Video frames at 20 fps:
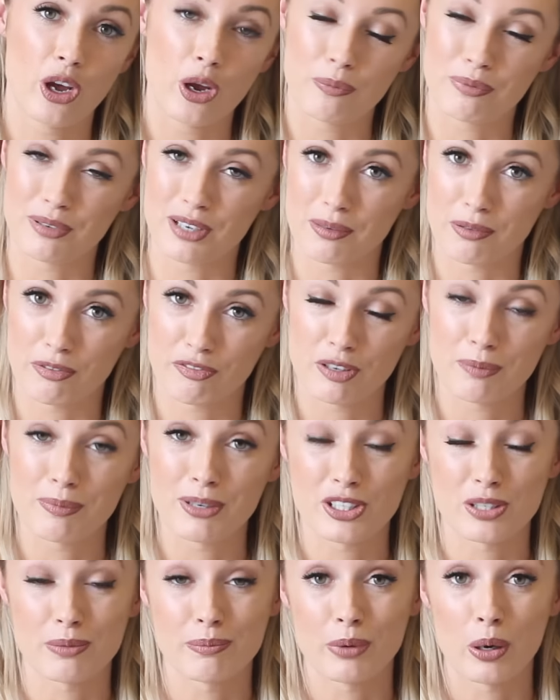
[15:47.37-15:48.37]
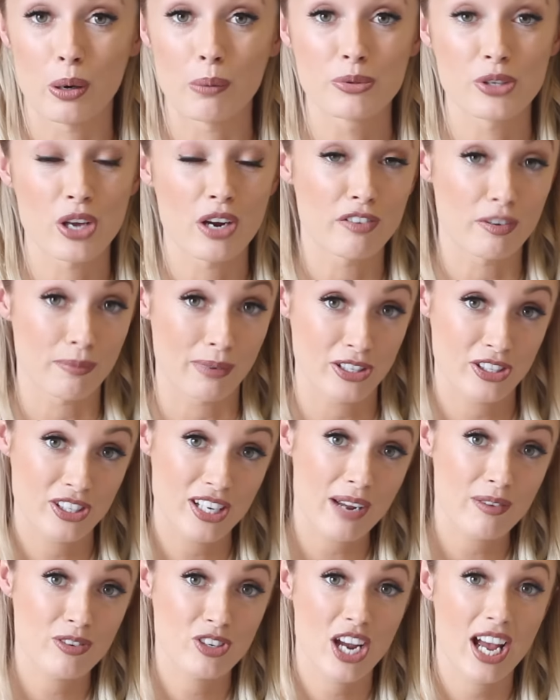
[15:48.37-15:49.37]
open up a few bits and bobs over my
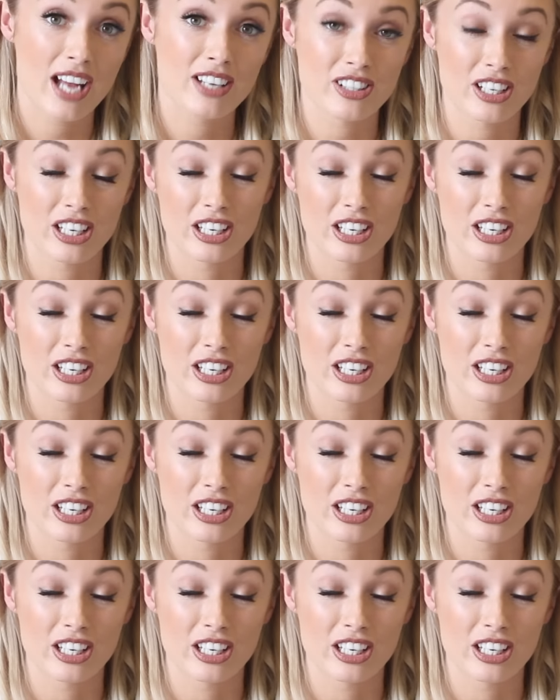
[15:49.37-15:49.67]
Snapchat,